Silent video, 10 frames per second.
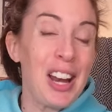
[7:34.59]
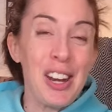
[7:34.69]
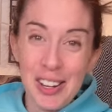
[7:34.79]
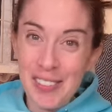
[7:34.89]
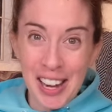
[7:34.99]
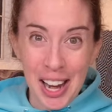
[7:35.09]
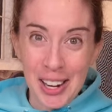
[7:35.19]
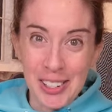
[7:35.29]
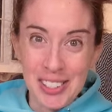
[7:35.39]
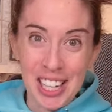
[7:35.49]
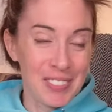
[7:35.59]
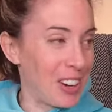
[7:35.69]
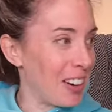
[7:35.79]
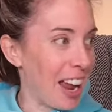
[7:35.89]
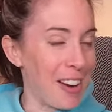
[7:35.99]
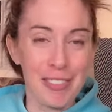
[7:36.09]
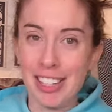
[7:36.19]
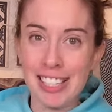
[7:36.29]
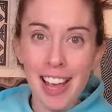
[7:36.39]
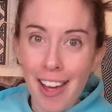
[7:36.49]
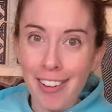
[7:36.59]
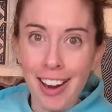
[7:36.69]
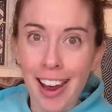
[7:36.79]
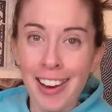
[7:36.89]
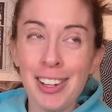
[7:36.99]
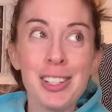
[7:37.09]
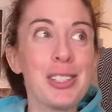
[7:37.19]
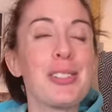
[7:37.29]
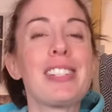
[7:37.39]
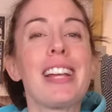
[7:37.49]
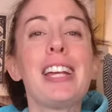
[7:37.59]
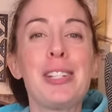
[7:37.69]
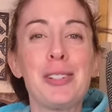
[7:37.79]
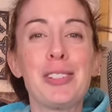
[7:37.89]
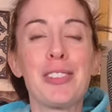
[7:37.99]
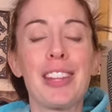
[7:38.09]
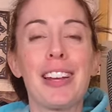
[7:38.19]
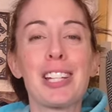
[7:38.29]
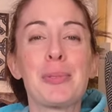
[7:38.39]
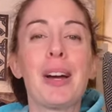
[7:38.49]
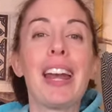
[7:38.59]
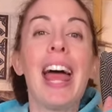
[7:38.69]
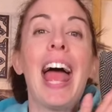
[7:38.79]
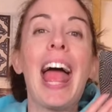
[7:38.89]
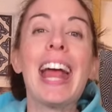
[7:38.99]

New videos come out every Saturday, so stay tuned for the next one.